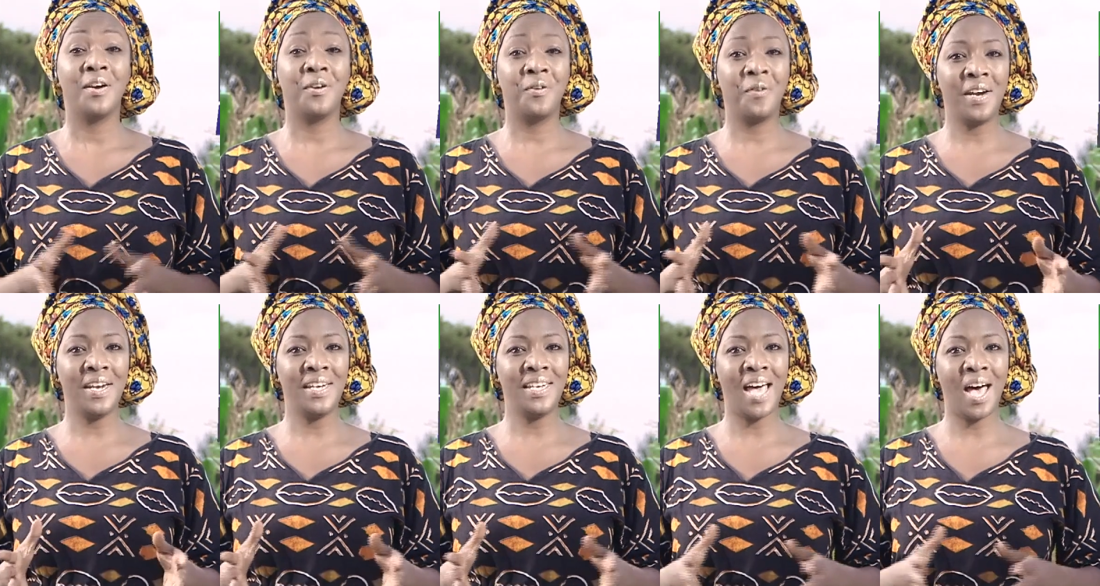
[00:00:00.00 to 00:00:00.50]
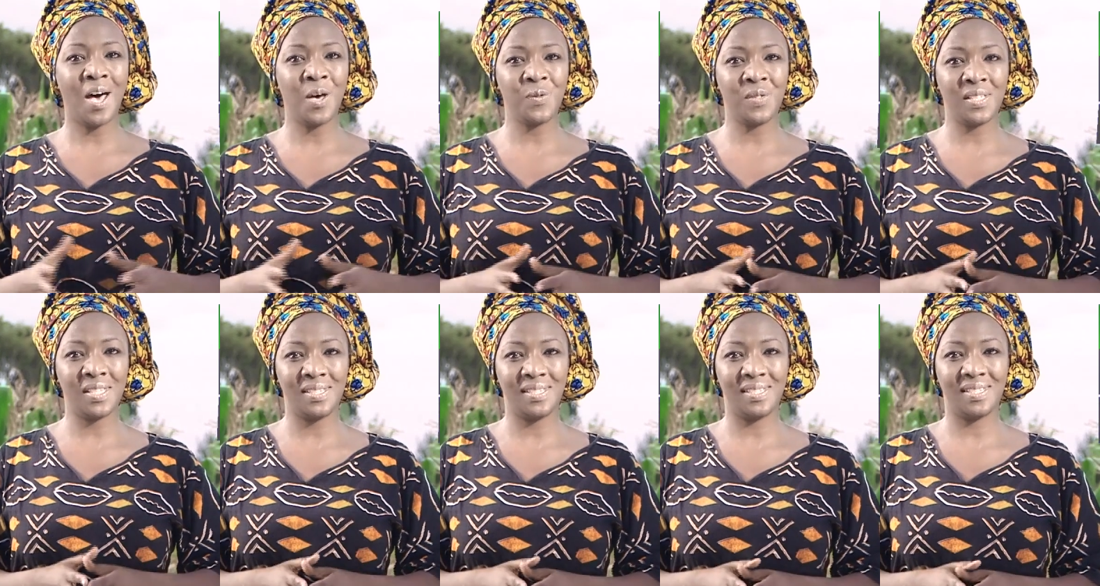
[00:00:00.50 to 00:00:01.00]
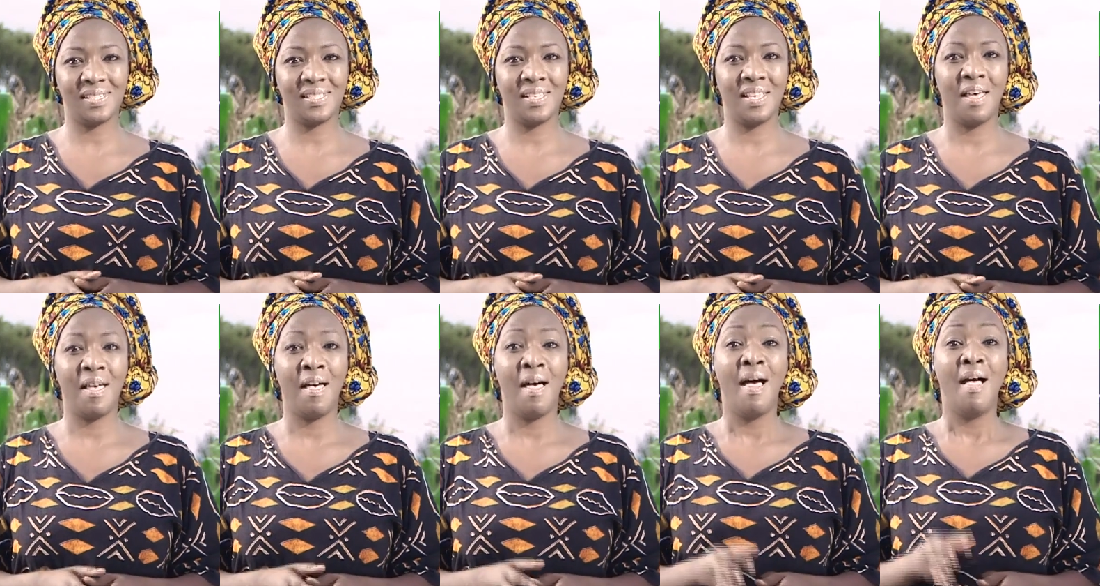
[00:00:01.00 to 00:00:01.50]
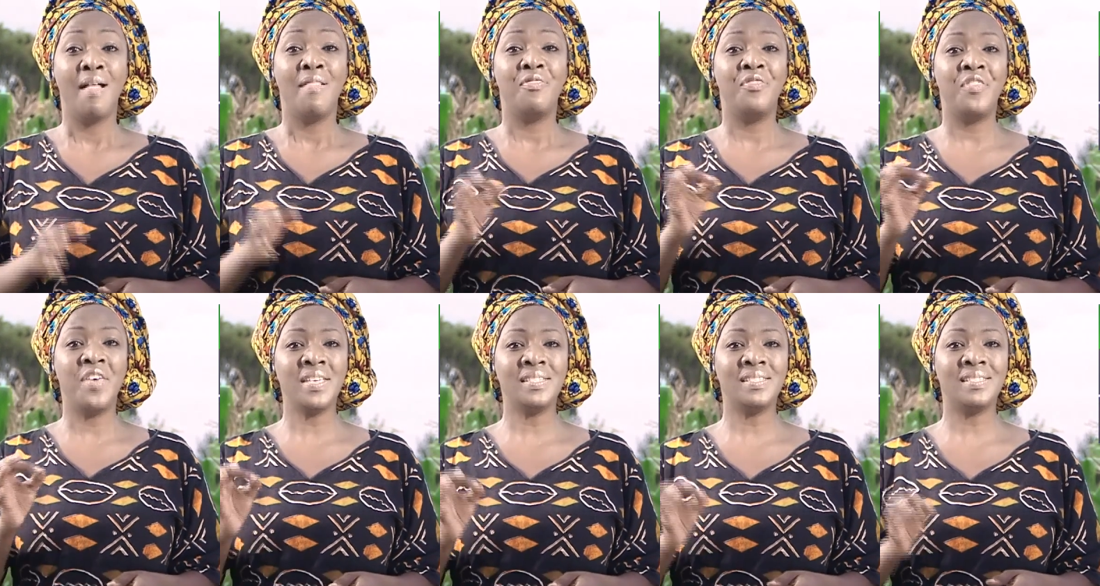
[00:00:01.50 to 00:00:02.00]
Greenhouses.
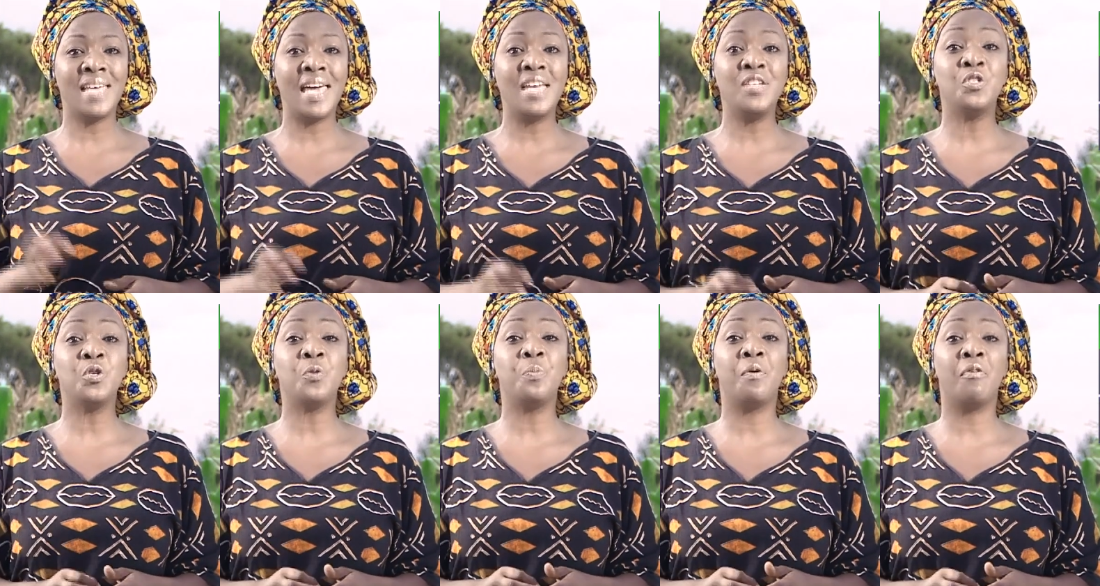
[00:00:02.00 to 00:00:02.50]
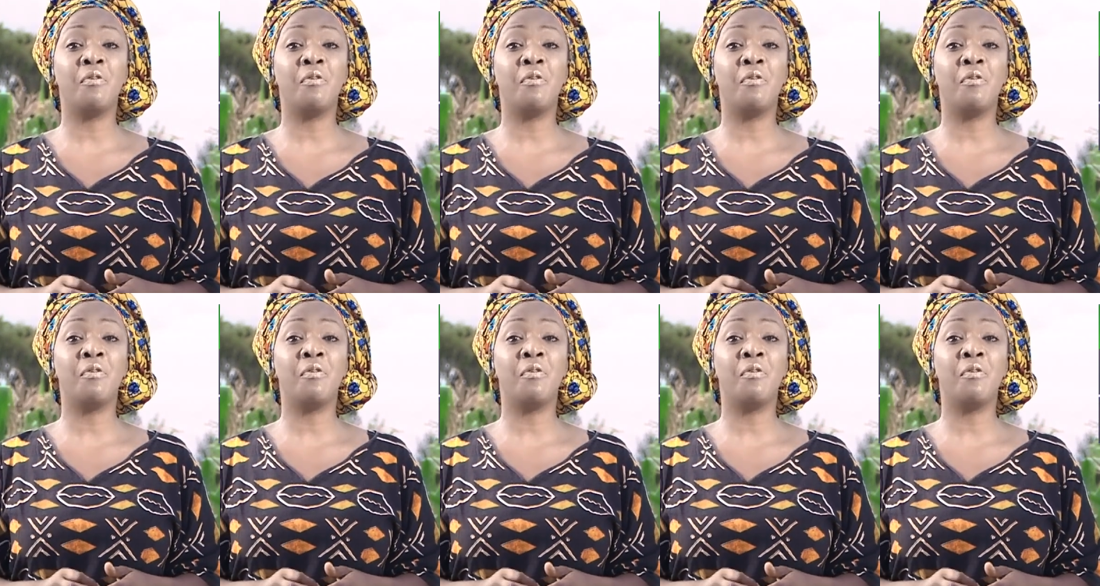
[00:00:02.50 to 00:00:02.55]
These tend to